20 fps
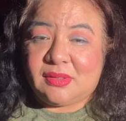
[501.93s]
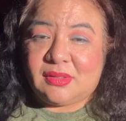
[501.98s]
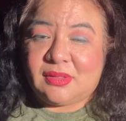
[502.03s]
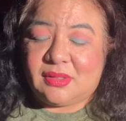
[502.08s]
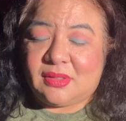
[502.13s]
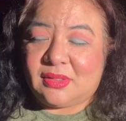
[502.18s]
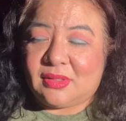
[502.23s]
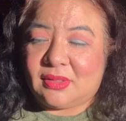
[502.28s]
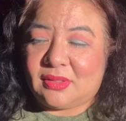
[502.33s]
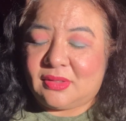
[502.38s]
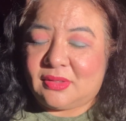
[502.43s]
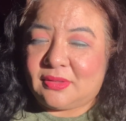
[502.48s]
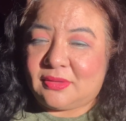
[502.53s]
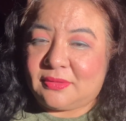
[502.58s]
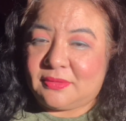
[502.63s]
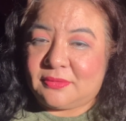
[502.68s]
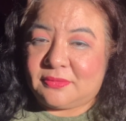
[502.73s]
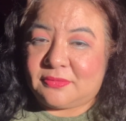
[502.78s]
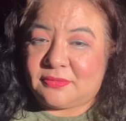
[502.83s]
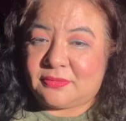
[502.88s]

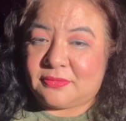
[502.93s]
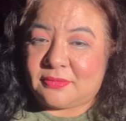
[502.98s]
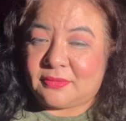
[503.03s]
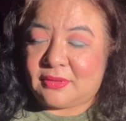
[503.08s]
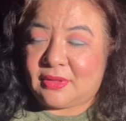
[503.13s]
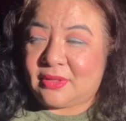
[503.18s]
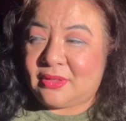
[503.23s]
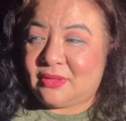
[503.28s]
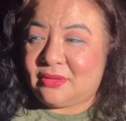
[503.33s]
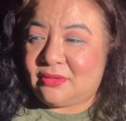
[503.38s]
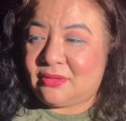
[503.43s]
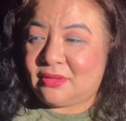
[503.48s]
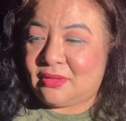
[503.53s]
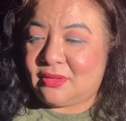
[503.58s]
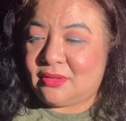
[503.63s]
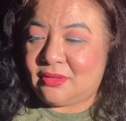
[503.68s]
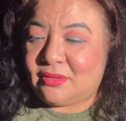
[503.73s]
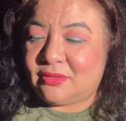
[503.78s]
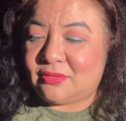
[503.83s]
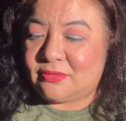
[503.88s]
And so
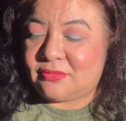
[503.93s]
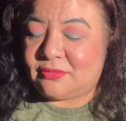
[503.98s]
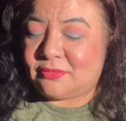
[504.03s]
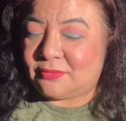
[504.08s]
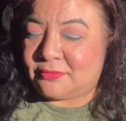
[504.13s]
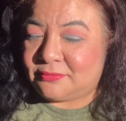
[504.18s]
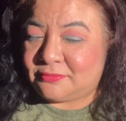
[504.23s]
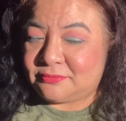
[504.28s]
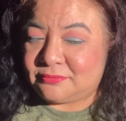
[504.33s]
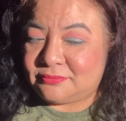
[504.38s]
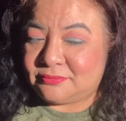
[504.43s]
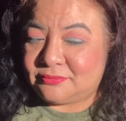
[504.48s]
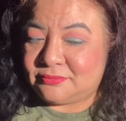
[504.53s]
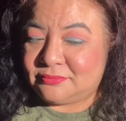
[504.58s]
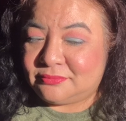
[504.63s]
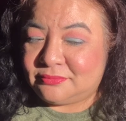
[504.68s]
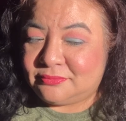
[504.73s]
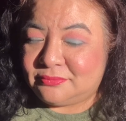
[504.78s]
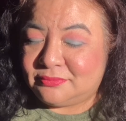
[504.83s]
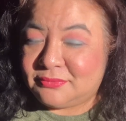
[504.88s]
anything else?
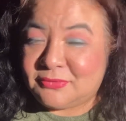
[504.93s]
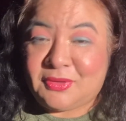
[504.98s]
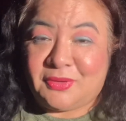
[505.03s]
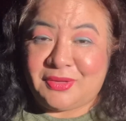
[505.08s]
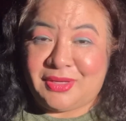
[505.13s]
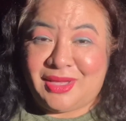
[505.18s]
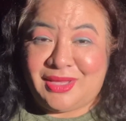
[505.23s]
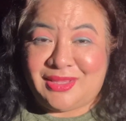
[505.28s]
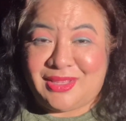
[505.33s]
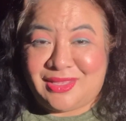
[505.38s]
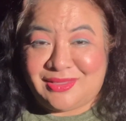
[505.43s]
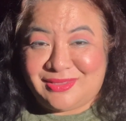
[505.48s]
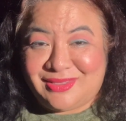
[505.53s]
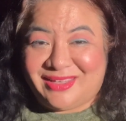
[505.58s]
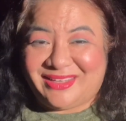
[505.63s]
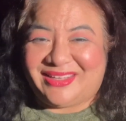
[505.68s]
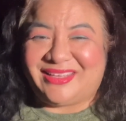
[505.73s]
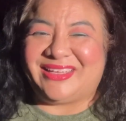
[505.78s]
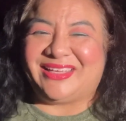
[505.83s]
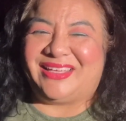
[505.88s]
Okay, that's
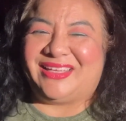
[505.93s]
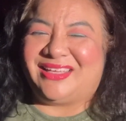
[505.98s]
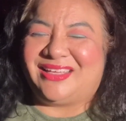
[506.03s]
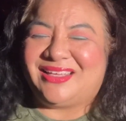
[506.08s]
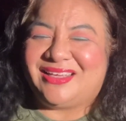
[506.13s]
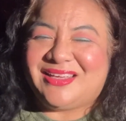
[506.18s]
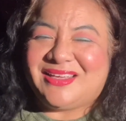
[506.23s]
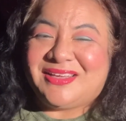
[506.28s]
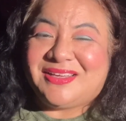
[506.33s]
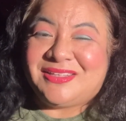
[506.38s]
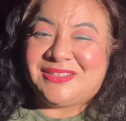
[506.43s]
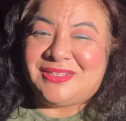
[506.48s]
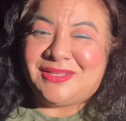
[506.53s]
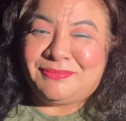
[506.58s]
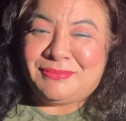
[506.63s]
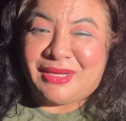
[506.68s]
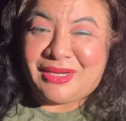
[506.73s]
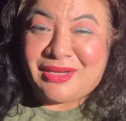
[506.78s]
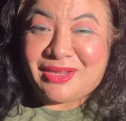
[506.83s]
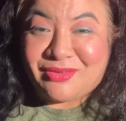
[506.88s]
it. Until
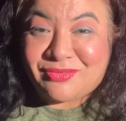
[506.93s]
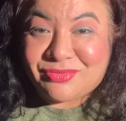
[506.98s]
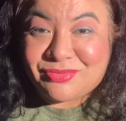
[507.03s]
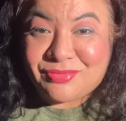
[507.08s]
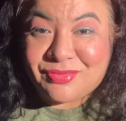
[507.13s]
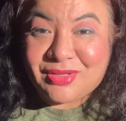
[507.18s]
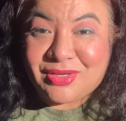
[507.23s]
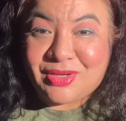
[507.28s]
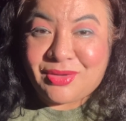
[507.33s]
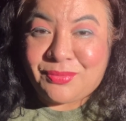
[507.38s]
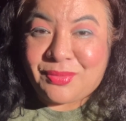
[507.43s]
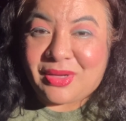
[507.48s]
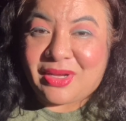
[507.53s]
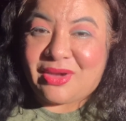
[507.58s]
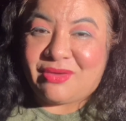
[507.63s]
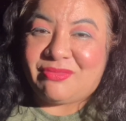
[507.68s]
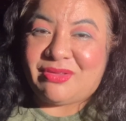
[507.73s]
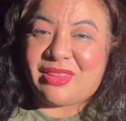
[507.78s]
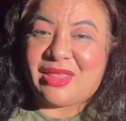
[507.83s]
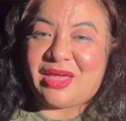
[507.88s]
my next video,
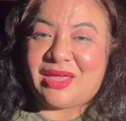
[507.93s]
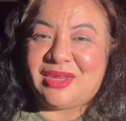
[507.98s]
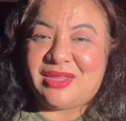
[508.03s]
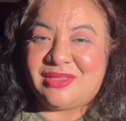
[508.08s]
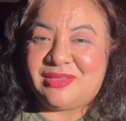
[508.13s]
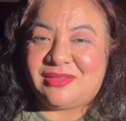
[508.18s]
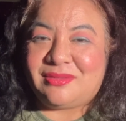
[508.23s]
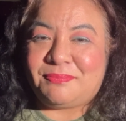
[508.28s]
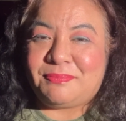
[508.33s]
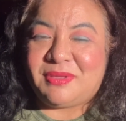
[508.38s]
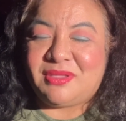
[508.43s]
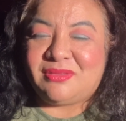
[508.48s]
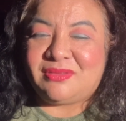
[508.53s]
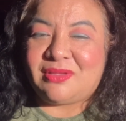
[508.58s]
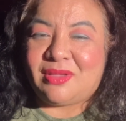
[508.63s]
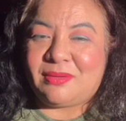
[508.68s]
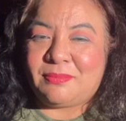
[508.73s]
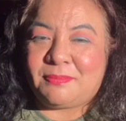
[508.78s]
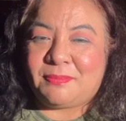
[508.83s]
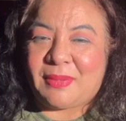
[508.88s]
whenever that is. Peace
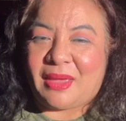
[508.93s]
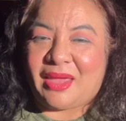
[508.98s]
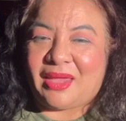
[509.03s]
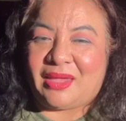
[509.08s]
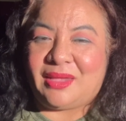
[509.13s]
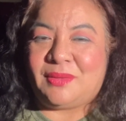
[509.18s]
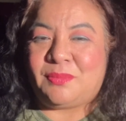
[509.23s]
out. Bye.